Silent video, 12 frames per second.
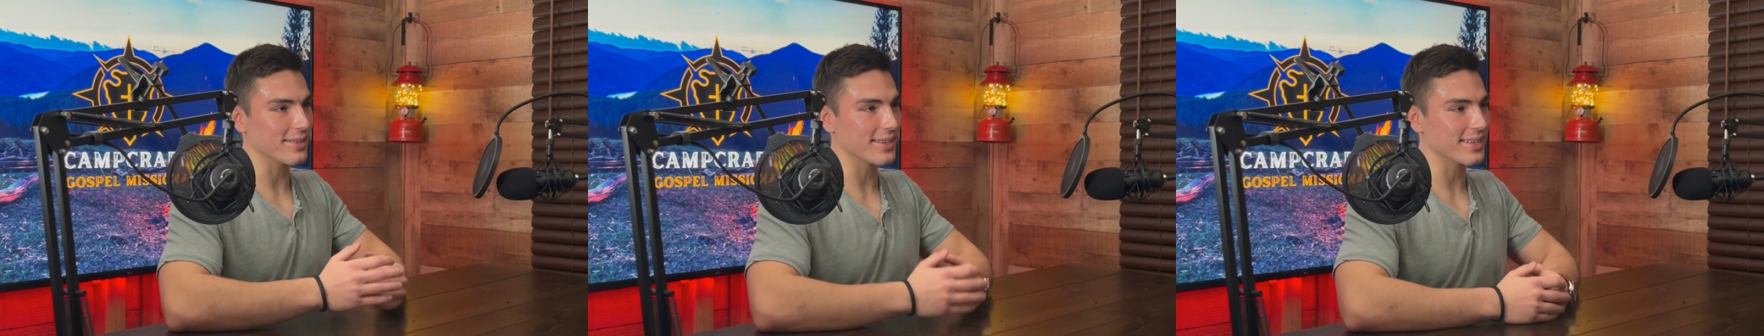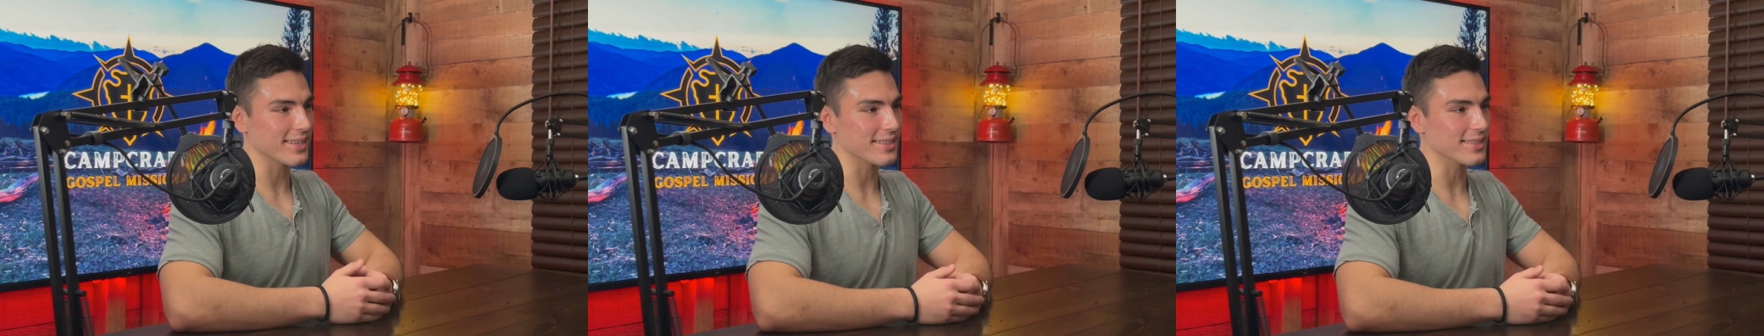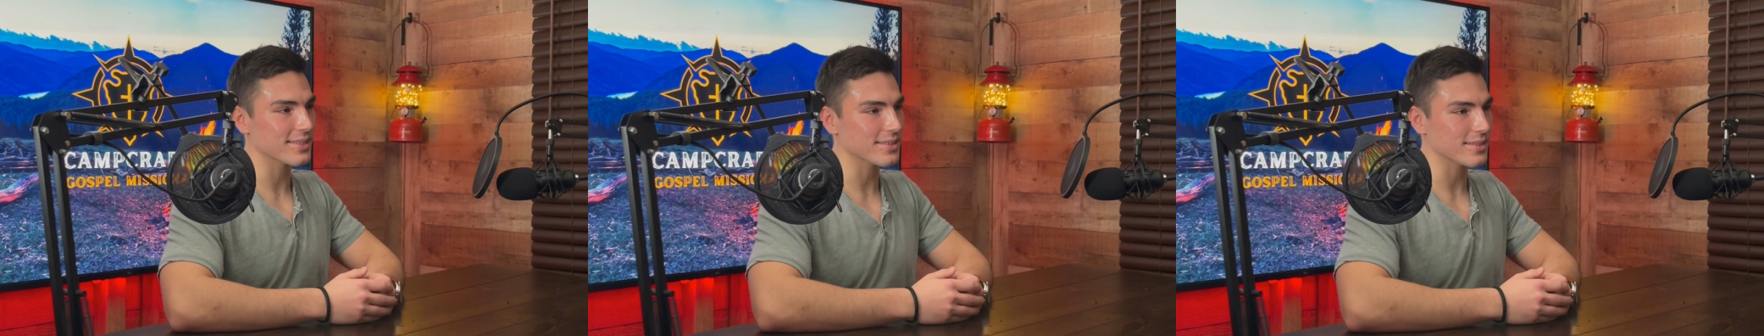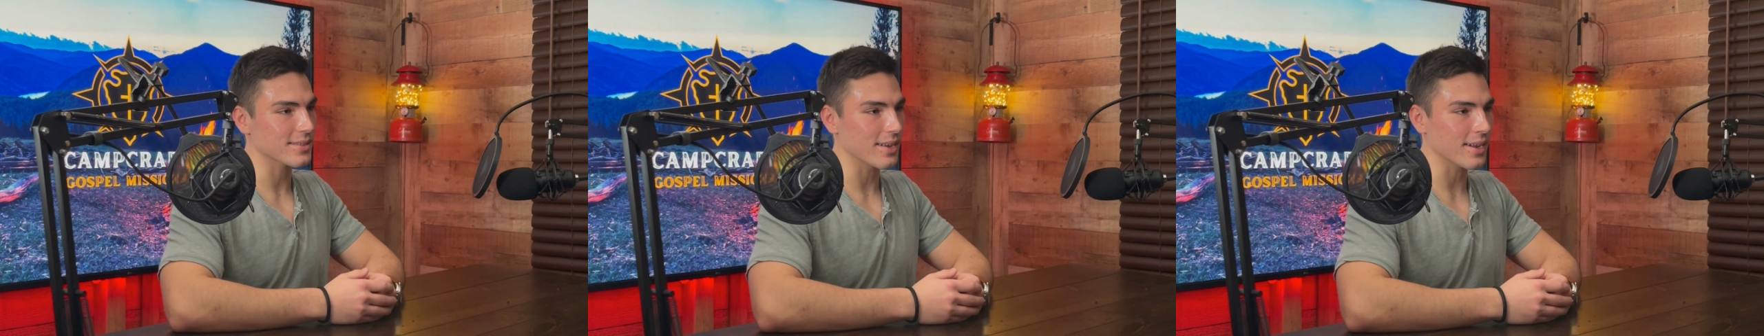
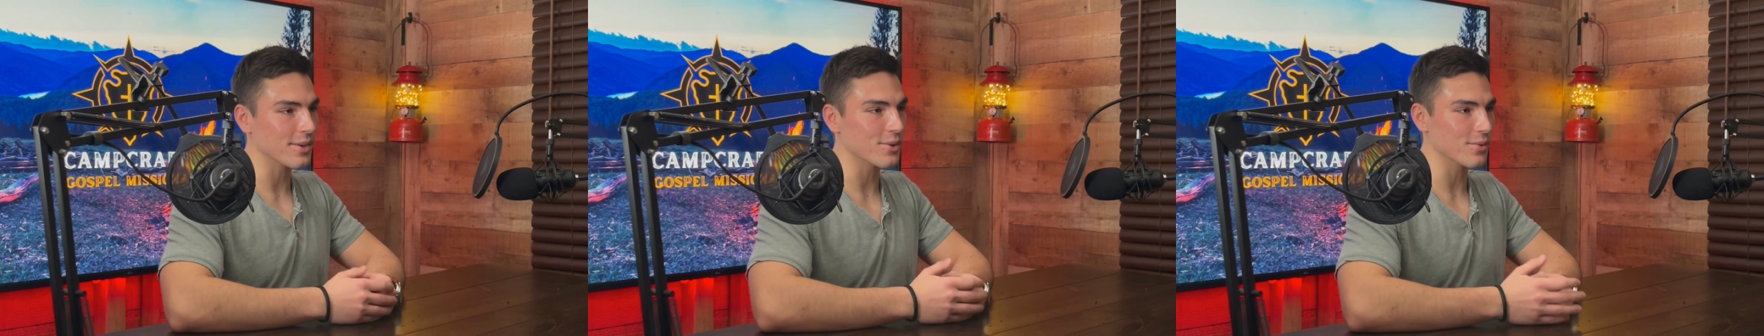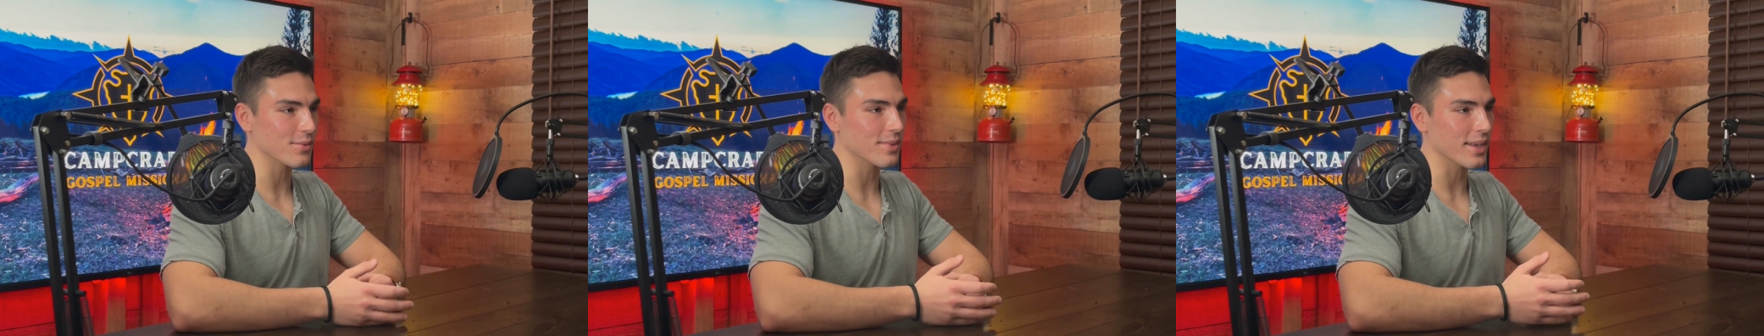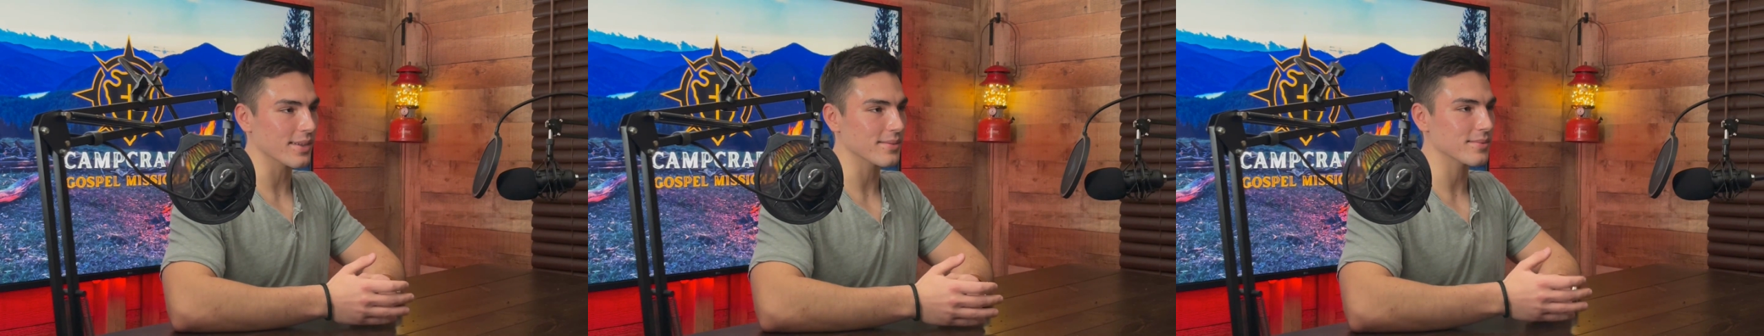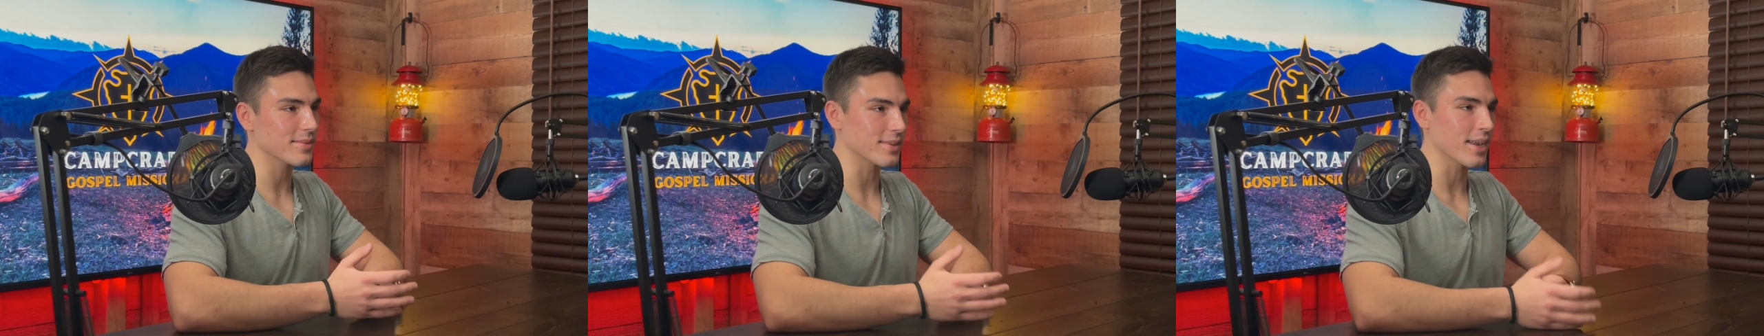because I knew
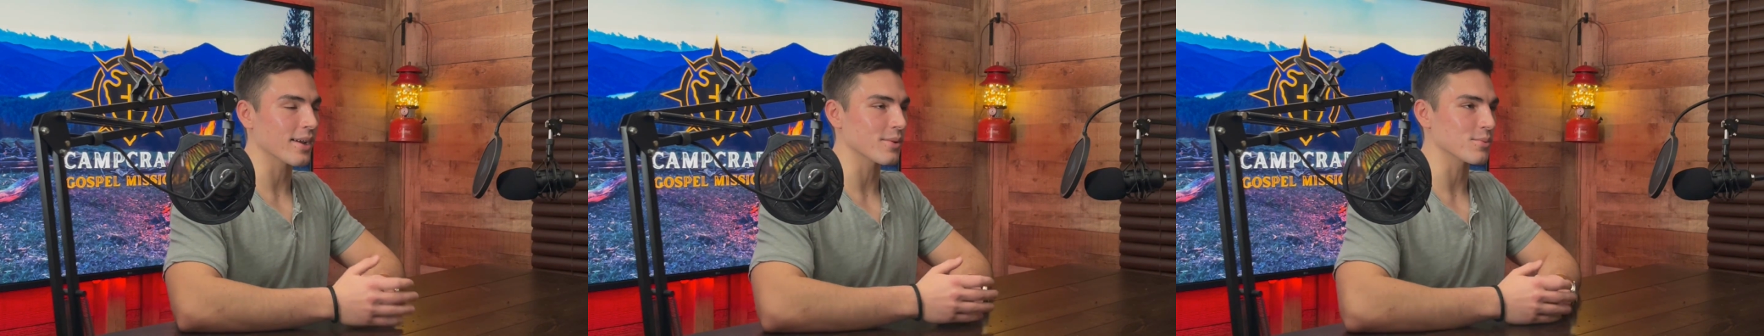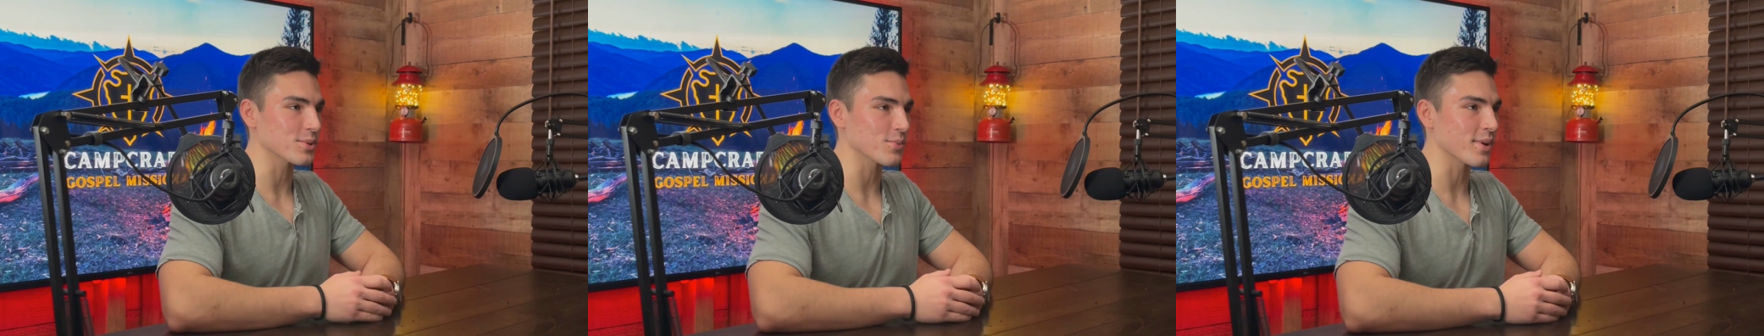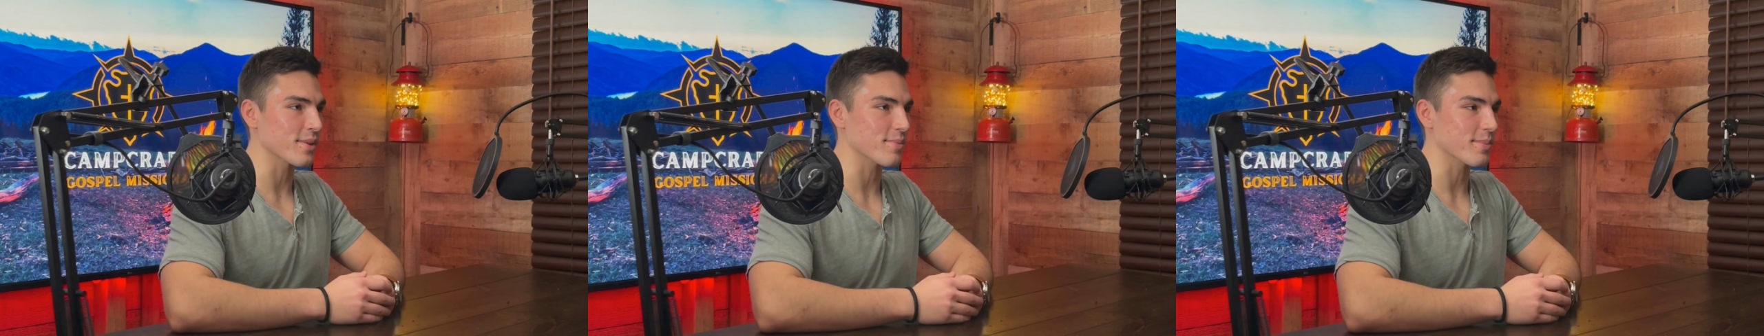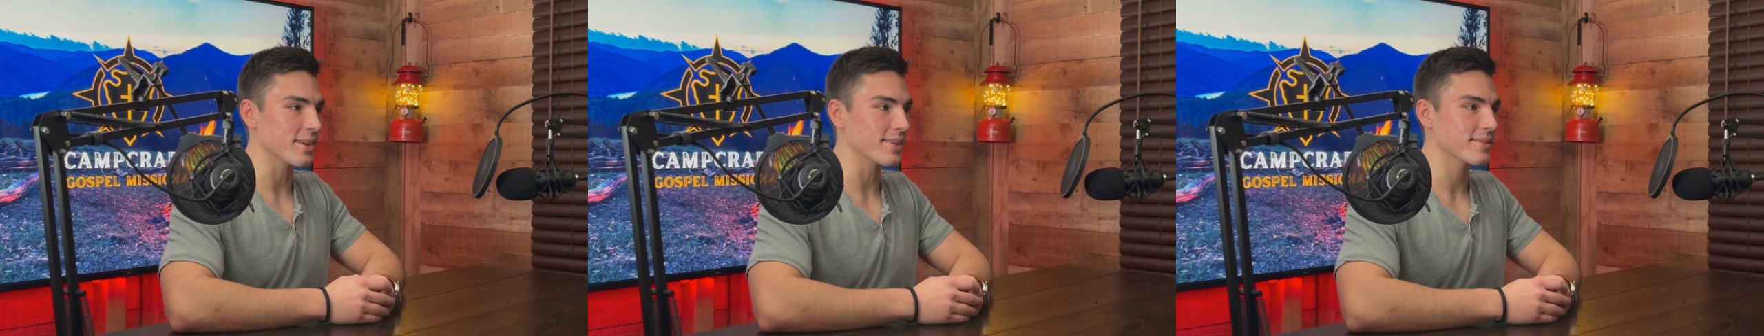that God was with me.